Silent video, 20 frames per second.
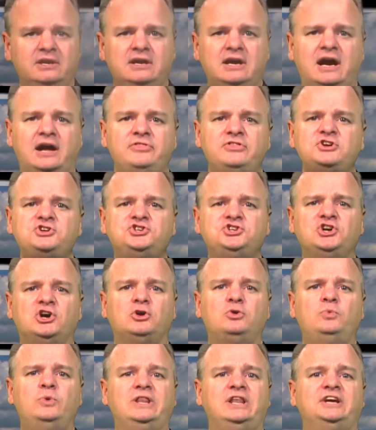On this
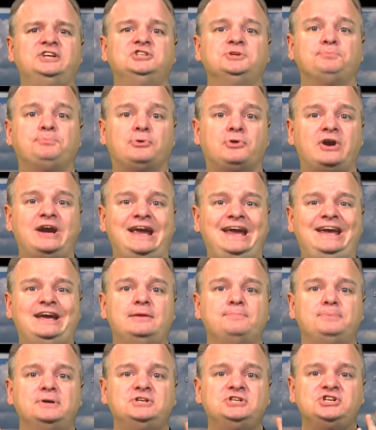show, we like to pray
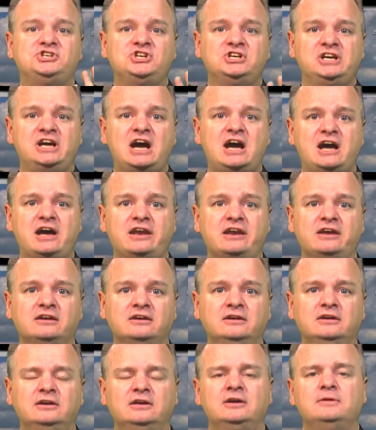and petition God,
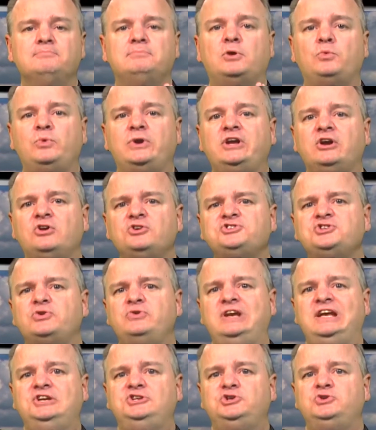but we also
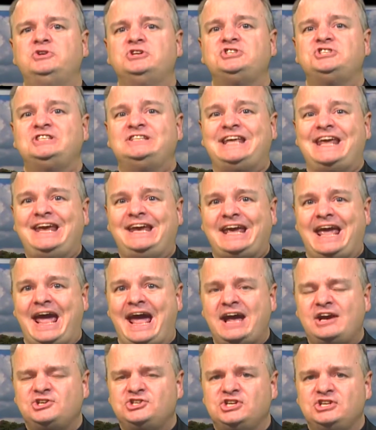need you to take
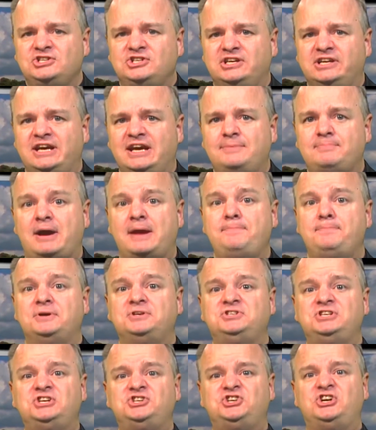action today by
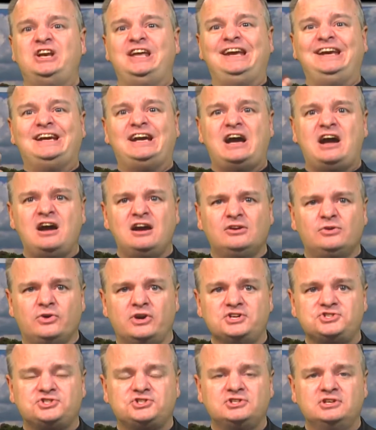petitioning
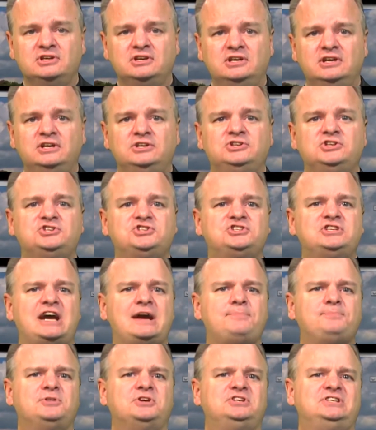Congress to
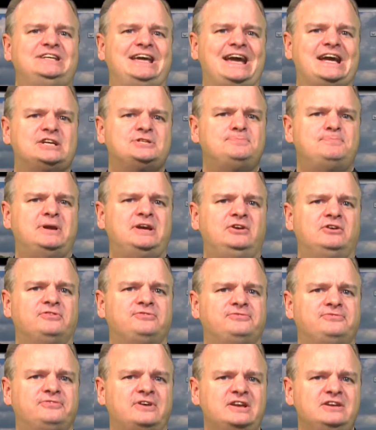stop the
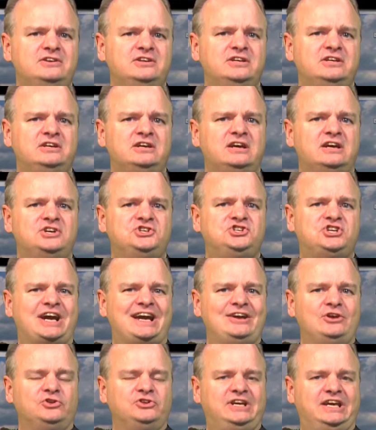taxpayer-funded
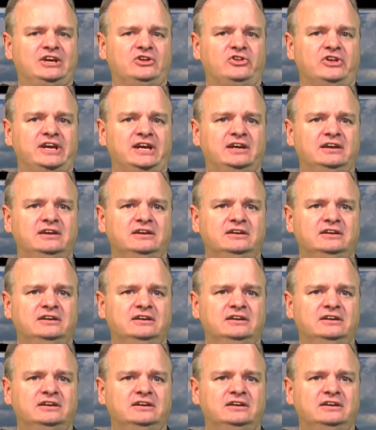child killing,